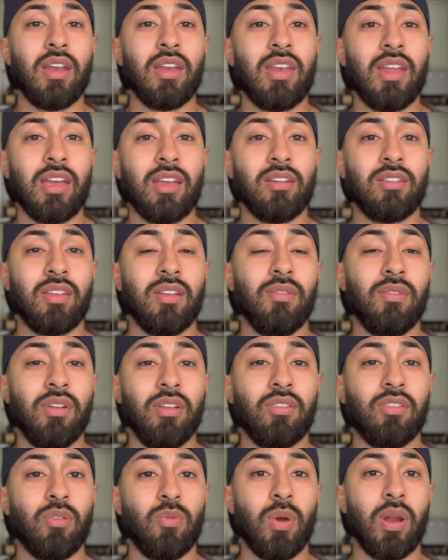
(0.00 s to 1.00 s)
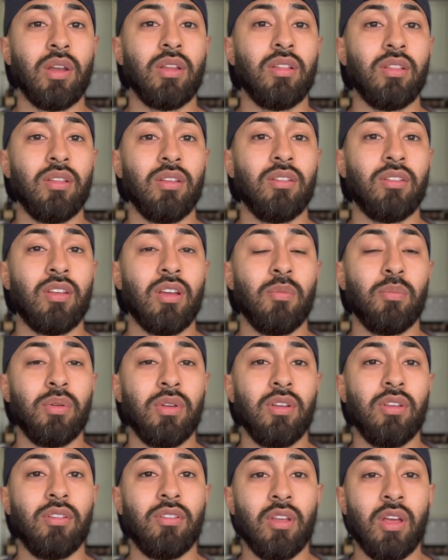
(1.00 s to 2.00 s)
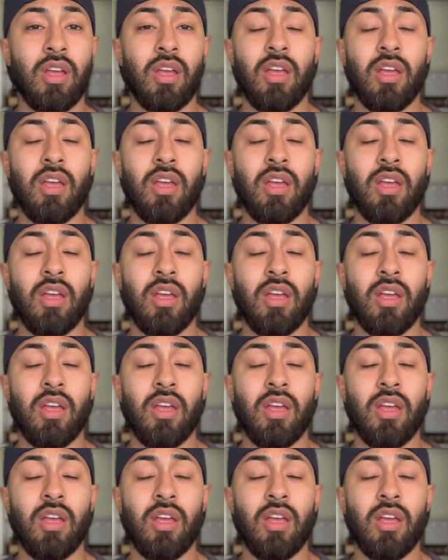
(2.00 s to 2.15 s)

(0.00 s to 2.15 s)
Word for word: of negativity surrounding these companies,